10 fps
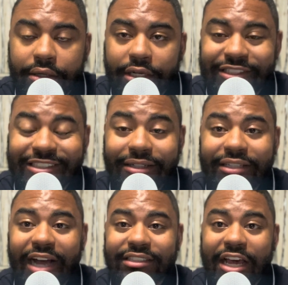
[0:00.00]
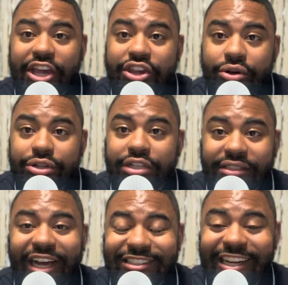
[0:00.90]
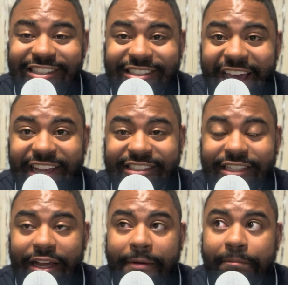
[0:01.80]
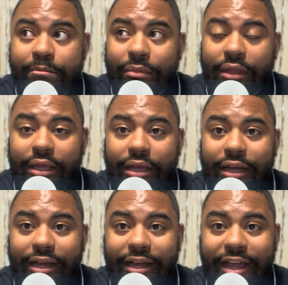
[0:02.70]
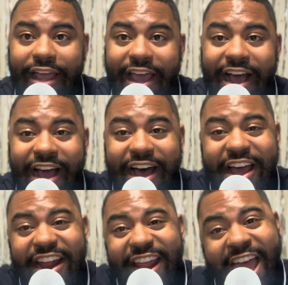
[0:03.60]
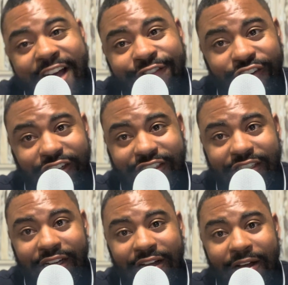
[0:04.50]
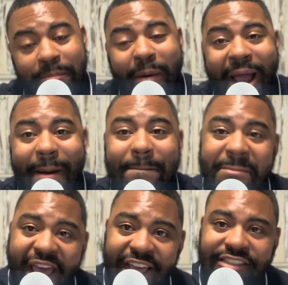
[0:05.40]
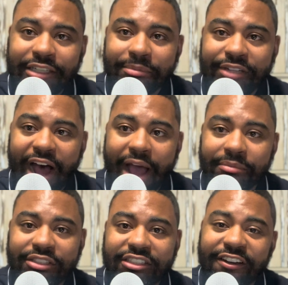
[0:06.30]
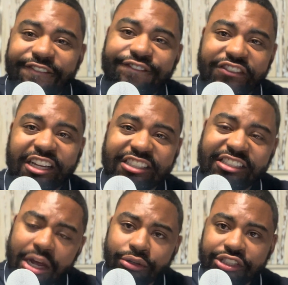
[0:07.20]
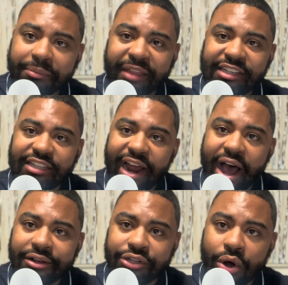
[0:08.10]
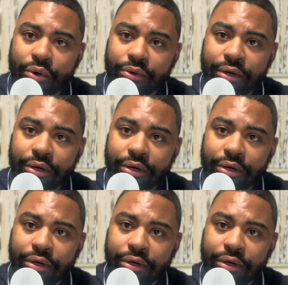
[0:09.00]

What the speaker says: Sometimes it takes an effort by a man sometimes to settle some things in a household.